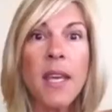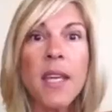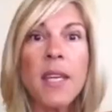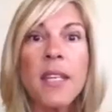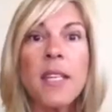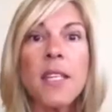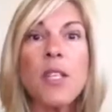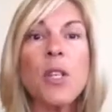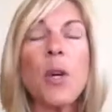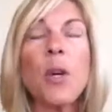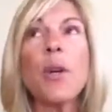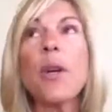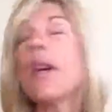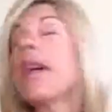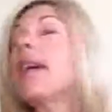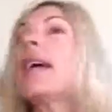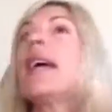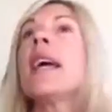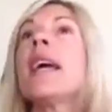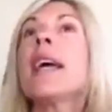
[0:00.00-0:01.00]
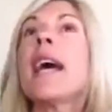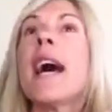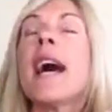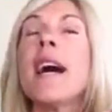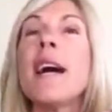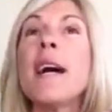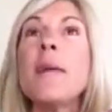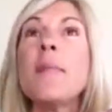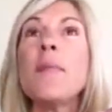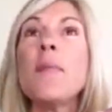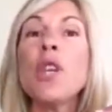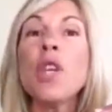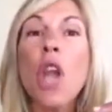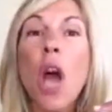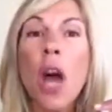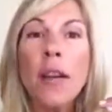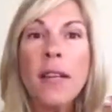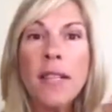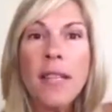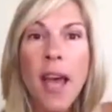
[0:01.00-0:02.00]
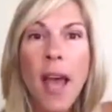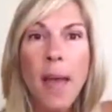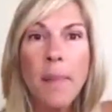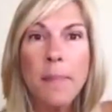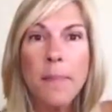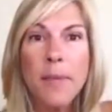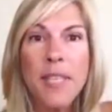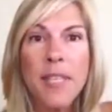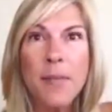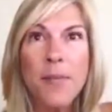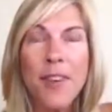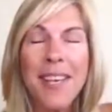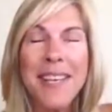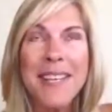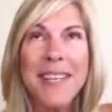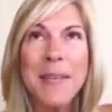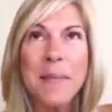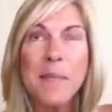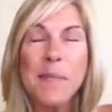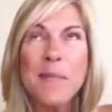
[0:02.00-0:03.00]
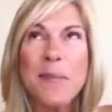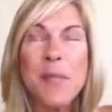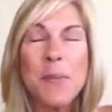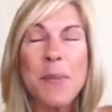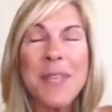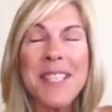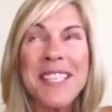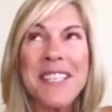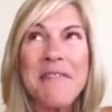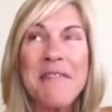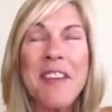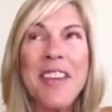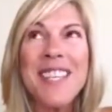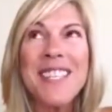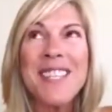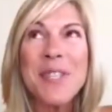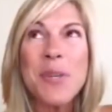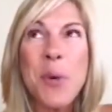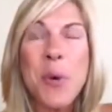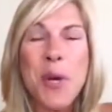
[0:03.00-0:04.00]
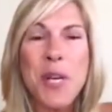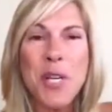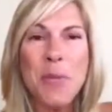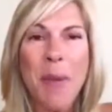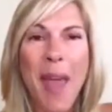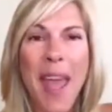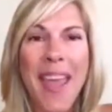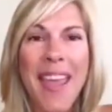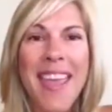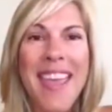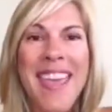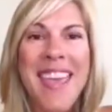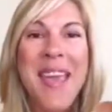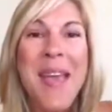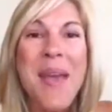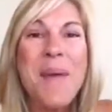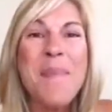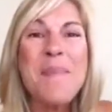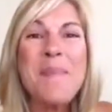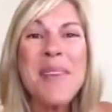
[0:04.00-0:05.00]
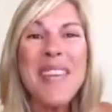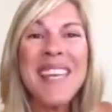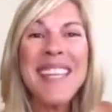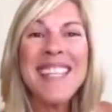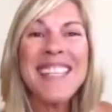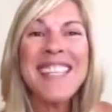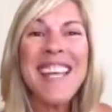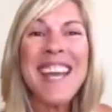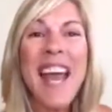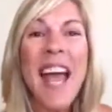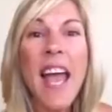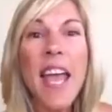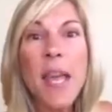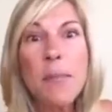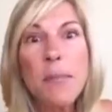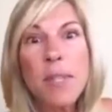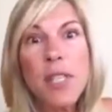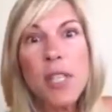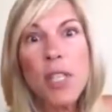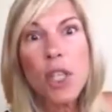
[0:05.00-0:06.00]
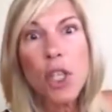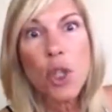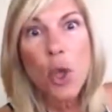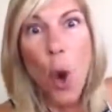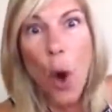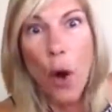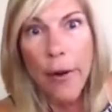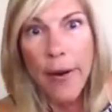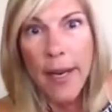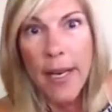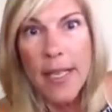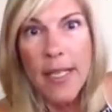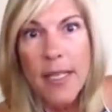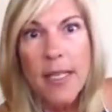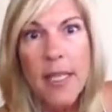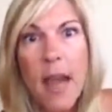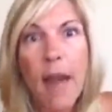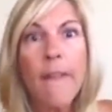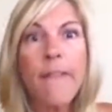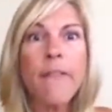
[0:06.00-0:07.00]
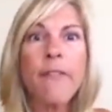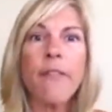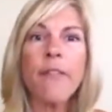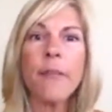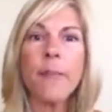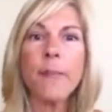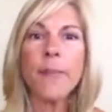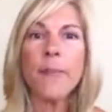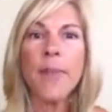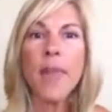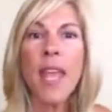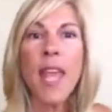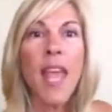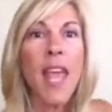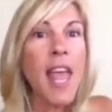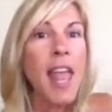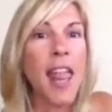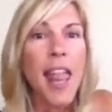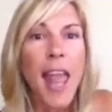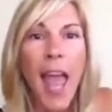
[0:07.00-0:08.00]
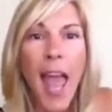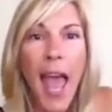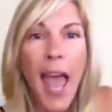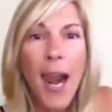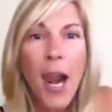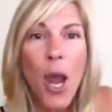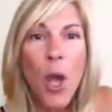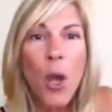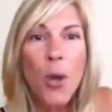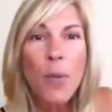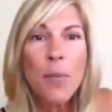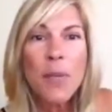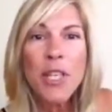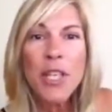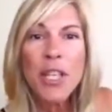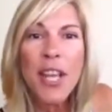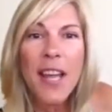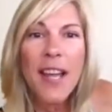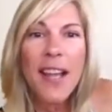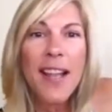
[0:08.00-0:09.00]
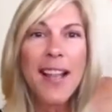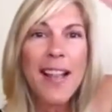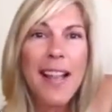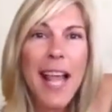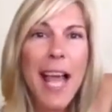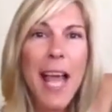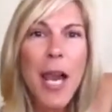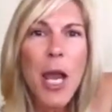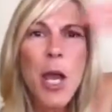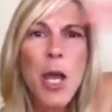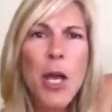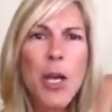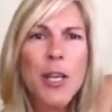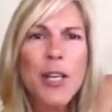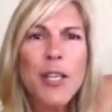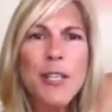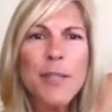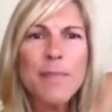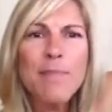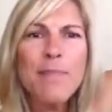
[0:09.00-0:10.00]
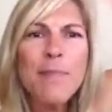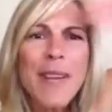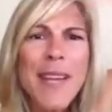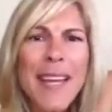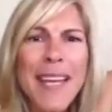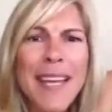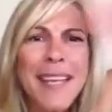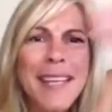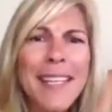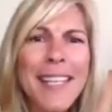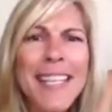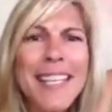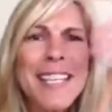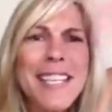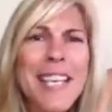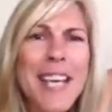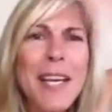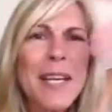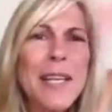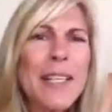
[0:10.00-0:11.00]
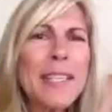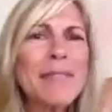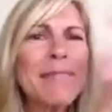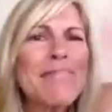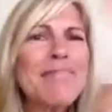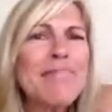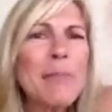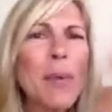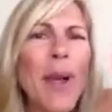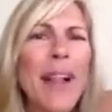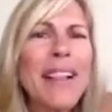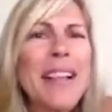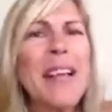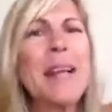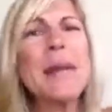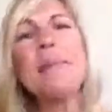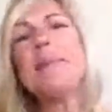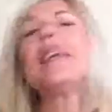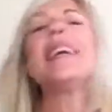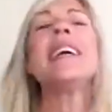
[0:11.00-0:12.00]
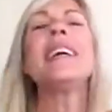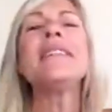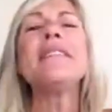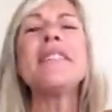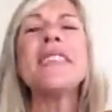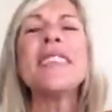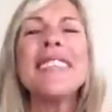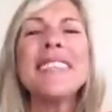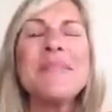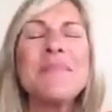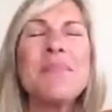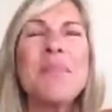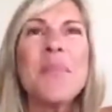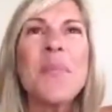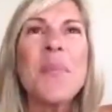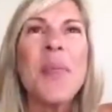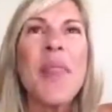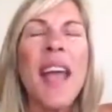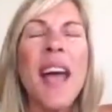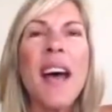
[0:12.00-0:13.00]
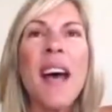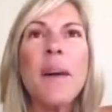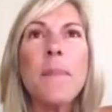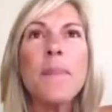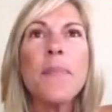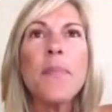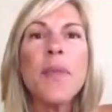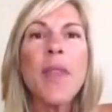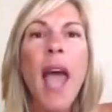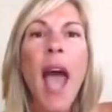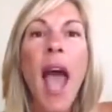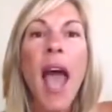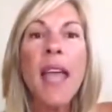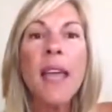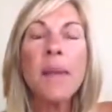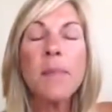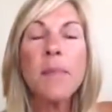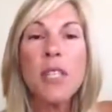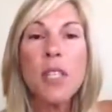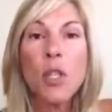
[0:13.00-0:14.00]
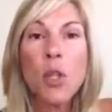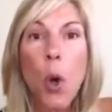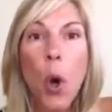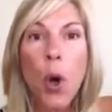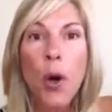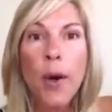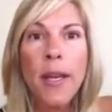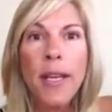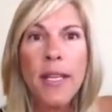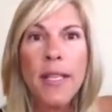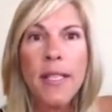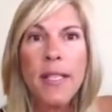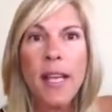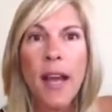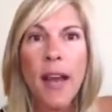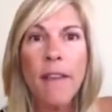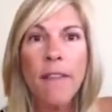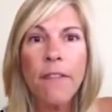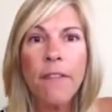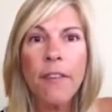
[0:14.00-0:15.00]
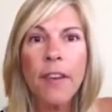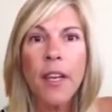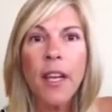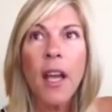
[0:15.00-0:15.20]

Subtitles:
So non-time specific storage bank means that I am storing stuff. Hello, Michelle. Hello, Linda. Welcome, love. I am storing stuff